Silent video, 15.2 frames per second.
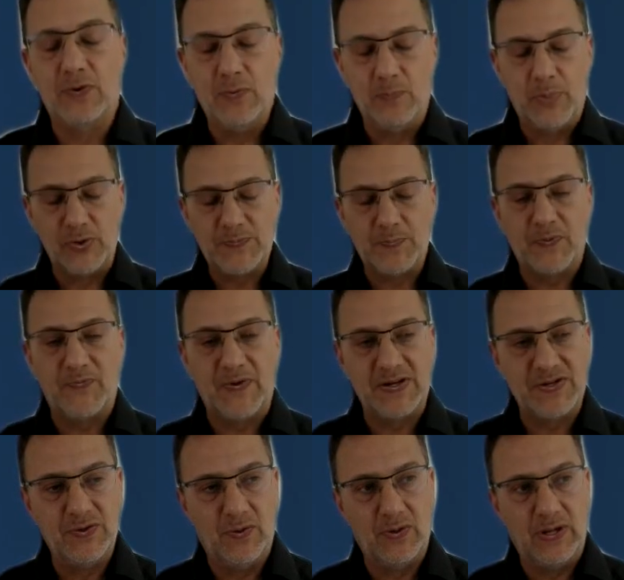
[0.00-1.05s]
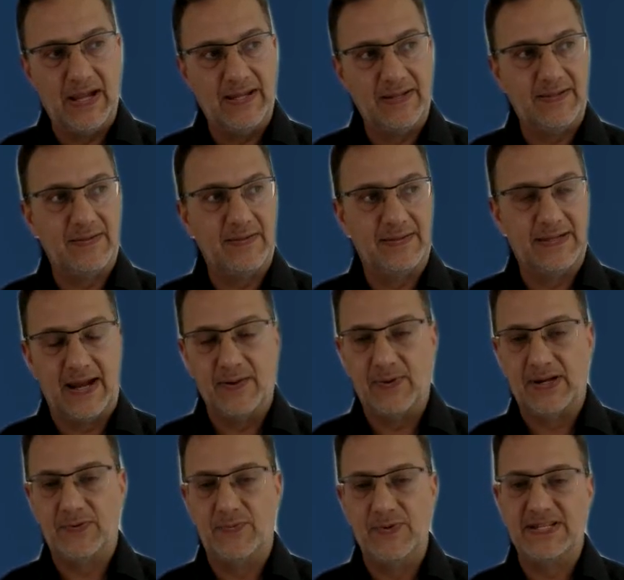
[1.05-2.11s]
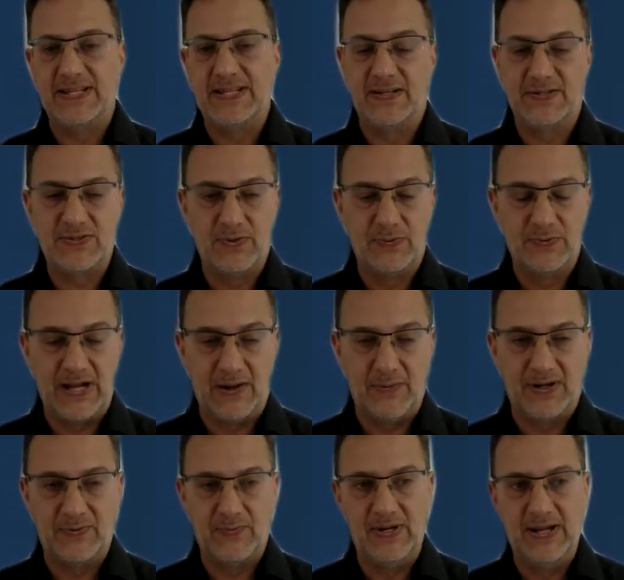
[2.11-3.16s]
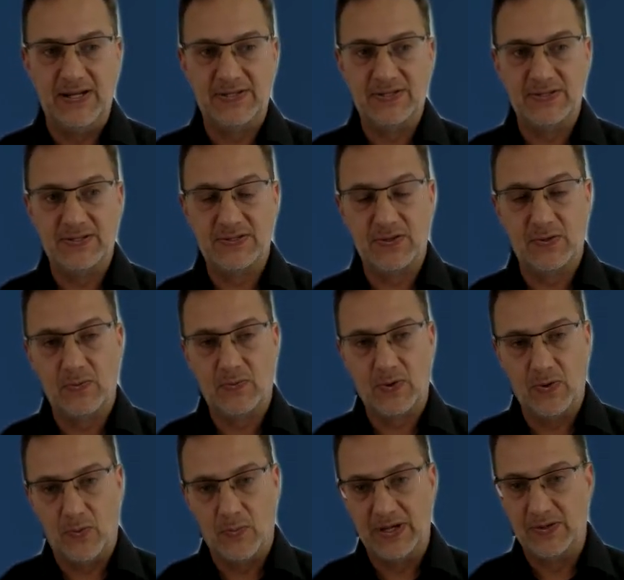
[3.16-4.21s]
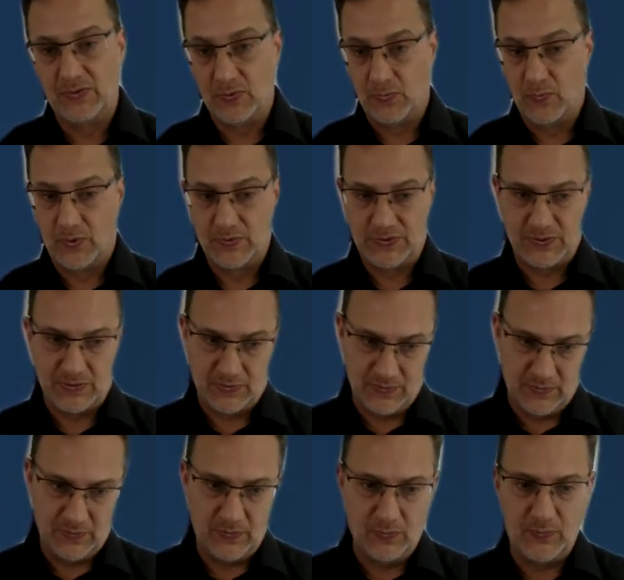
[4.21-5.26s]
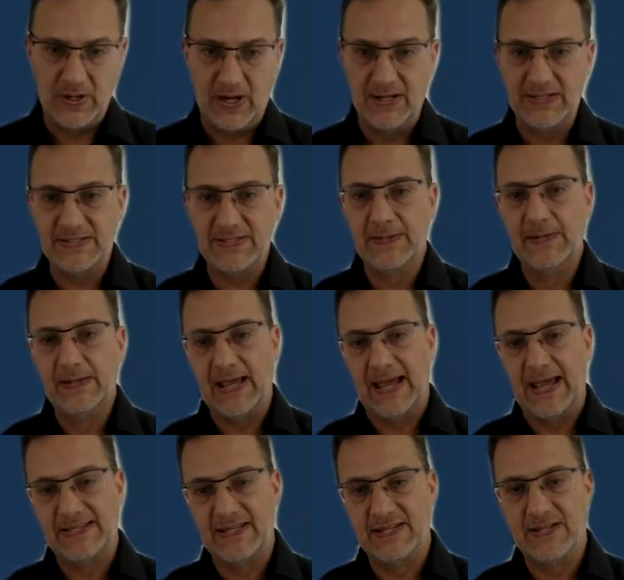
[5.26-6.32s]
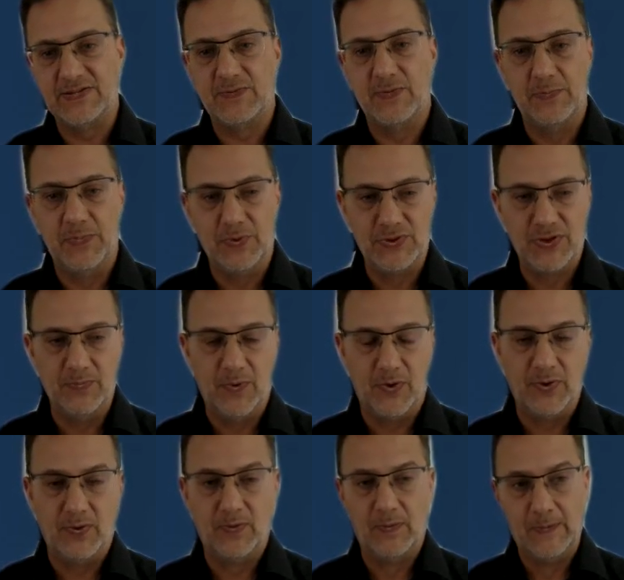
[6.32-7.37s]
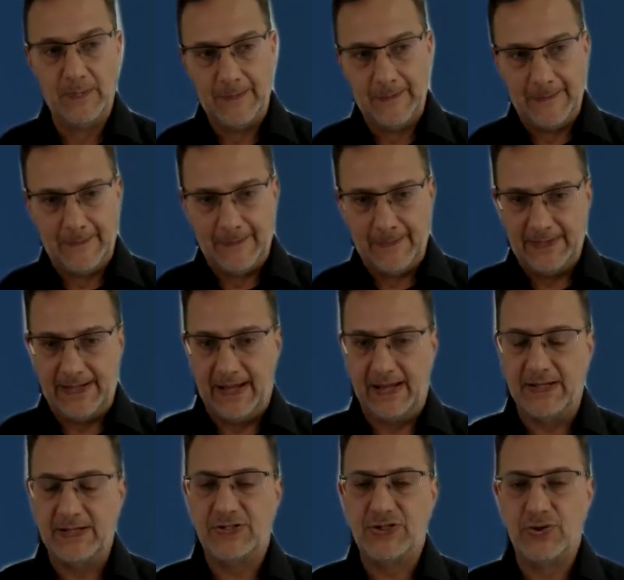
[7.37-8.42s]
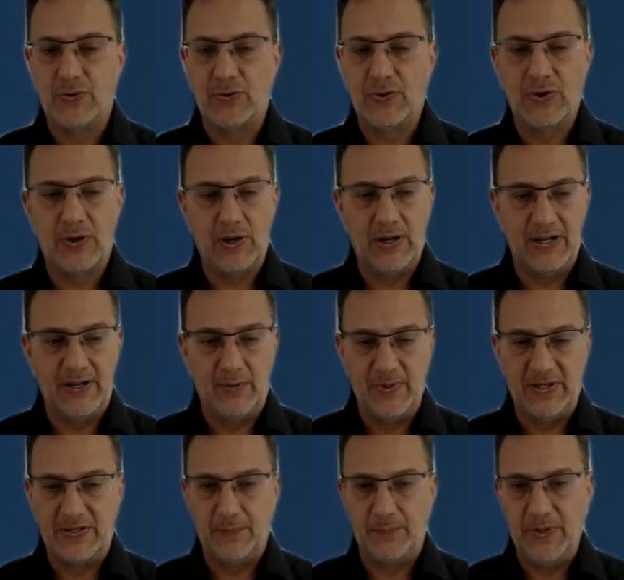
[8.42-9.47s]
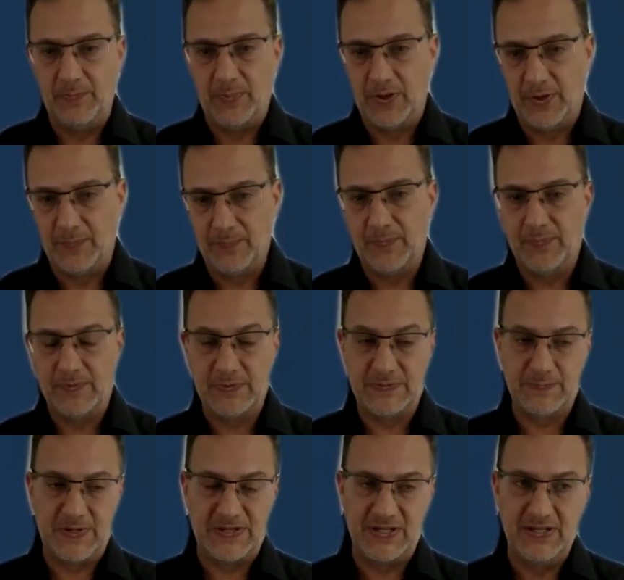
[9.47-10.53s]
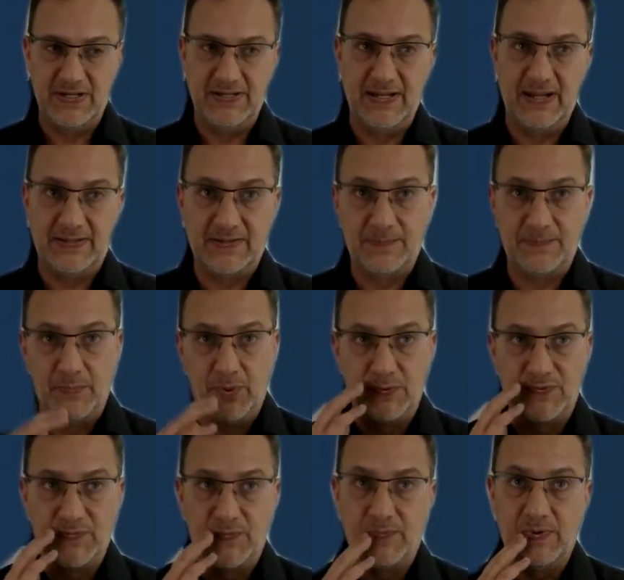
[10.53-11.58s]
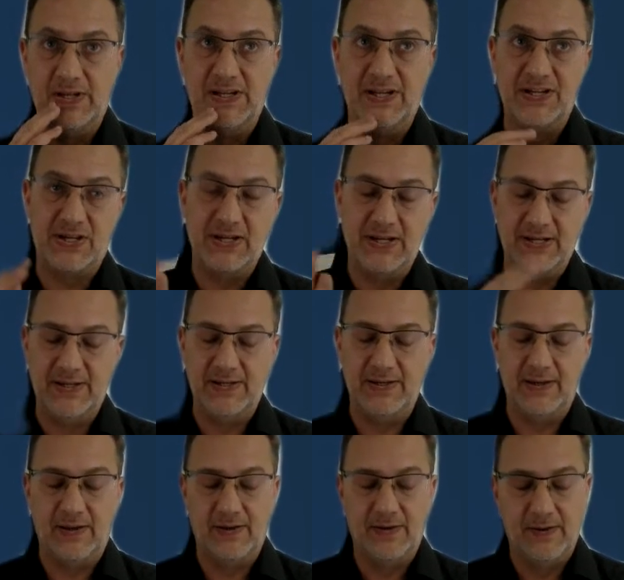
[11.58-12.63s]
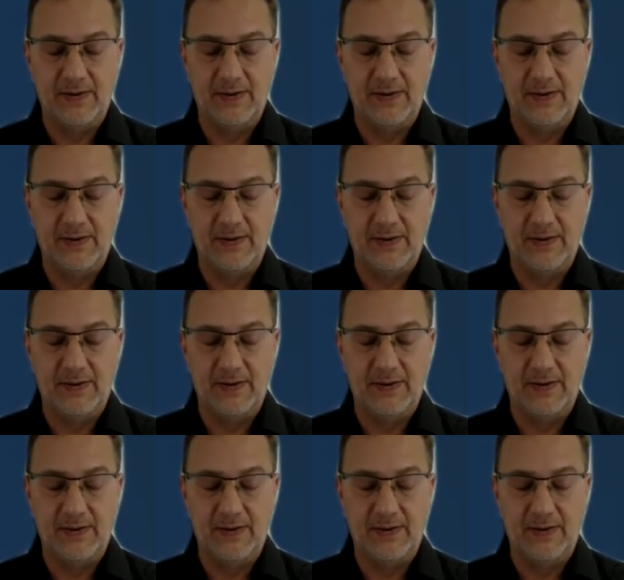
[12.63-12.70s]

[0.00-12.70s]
so Bose Professional had direct resellers, so direct relations. So going towards you guys as a distribution model, yeah, it shook a little bit the people up, especially that Bose initially